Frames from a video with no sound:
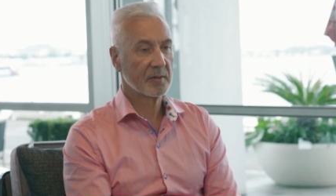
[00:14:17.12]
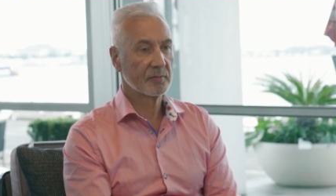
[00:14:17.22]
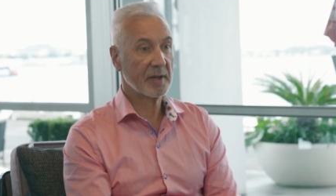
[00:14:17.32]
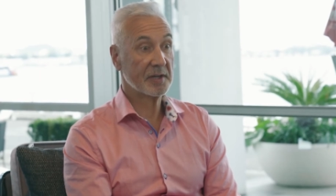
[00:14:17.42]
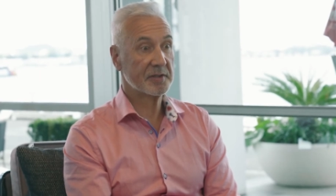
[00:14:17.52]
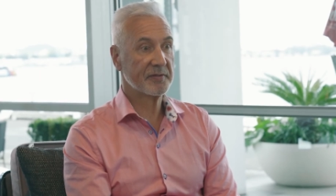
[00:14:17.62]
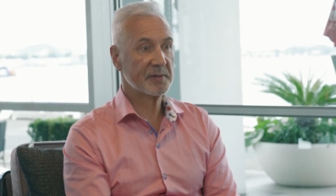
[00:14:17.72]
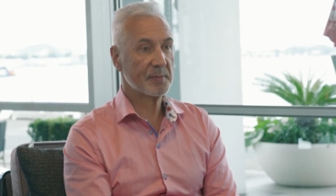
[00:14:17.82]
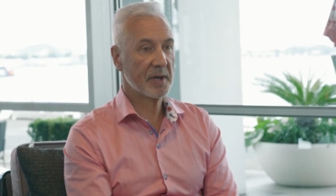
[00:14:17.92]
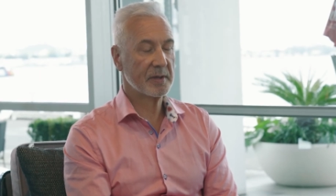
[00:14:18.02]
relative
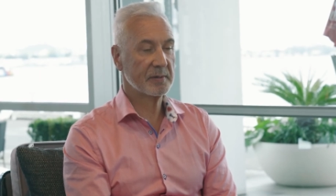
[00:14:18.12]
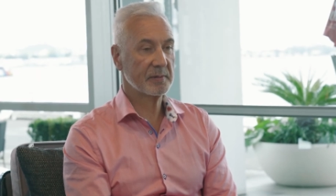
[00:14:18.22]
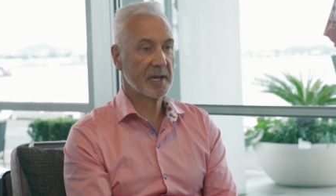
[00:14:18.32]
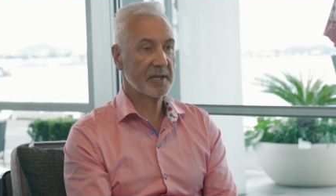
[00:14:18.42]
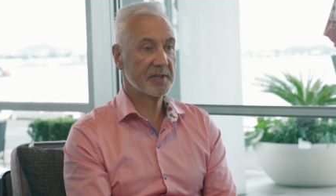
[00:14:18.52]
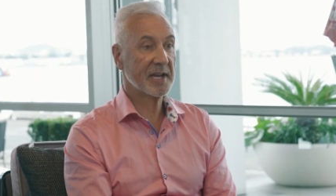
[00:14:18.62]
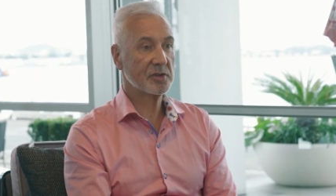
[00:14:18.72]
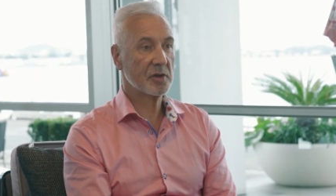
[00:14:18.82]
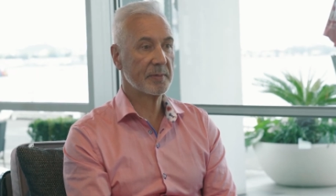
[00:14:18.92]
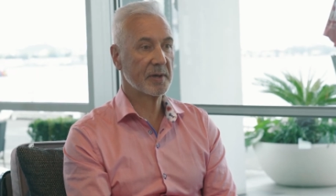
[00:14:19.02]
to my uh, day
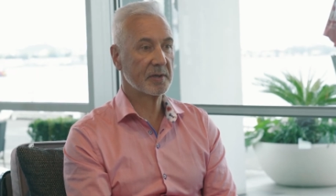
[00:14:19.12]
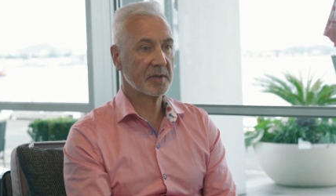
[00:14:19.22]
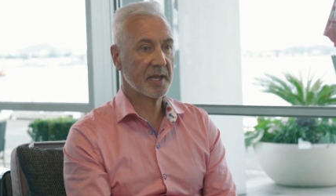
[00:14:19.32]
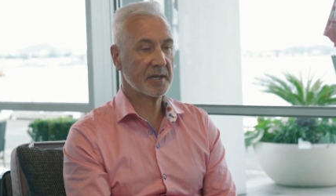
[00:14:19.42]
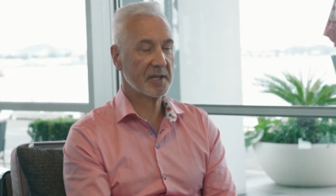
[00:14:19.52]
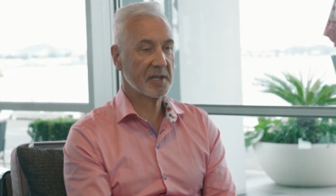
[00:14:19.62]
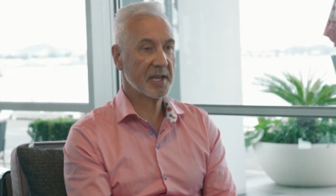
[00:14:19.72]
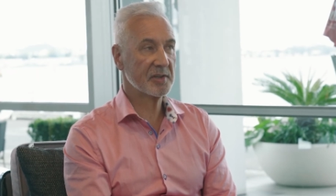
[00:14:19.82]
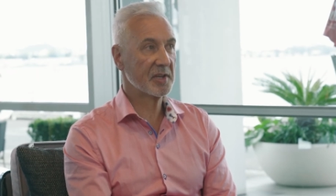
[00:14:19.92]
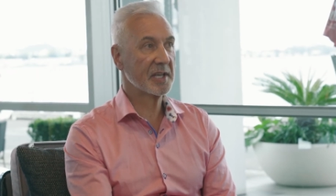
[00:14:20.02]
job, I could get a
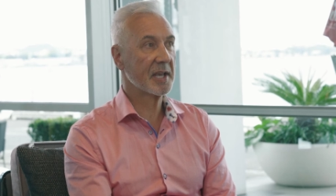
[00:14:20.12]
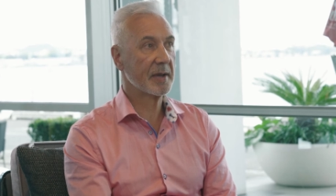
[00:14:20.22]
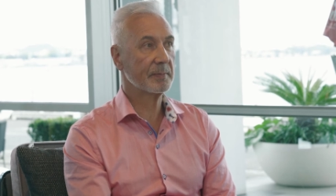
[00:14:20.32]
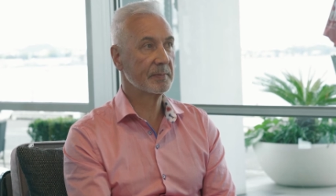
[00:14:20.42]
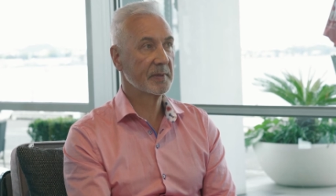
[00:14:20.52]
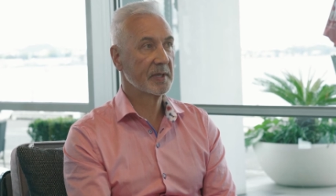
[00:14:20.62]
year's income